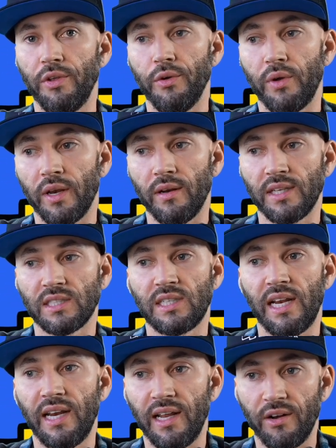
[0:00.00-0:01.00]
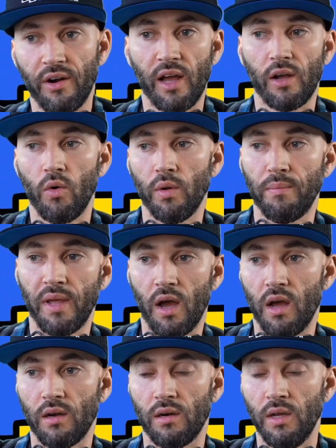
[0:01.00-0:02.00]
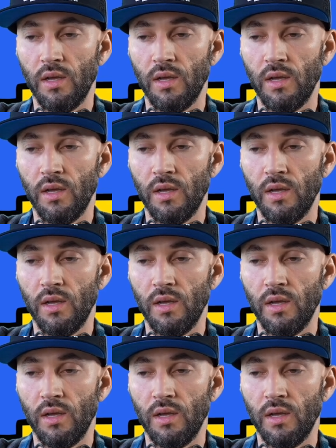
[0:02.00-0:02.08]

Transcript: can extend it and you're not going beyond